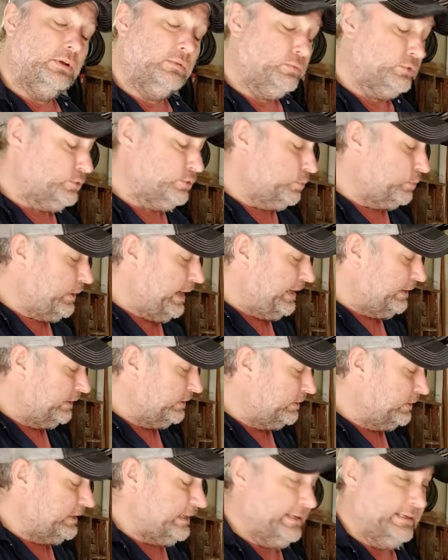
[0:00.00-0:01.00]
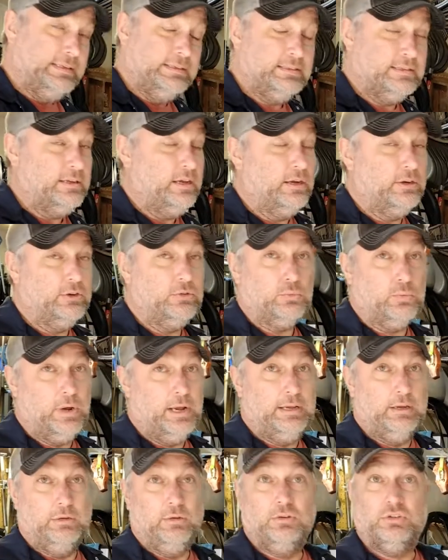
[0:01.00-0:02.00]
derailleur is a
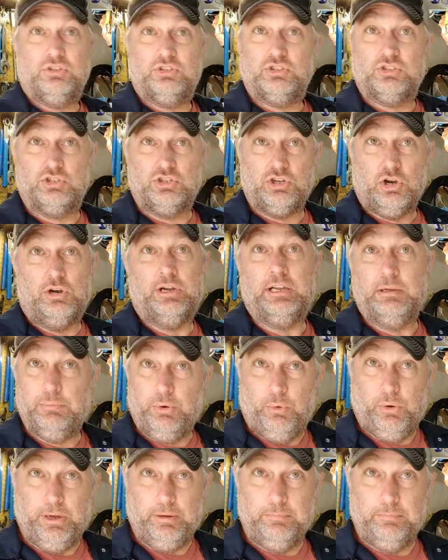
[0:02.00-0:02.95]
great starting point.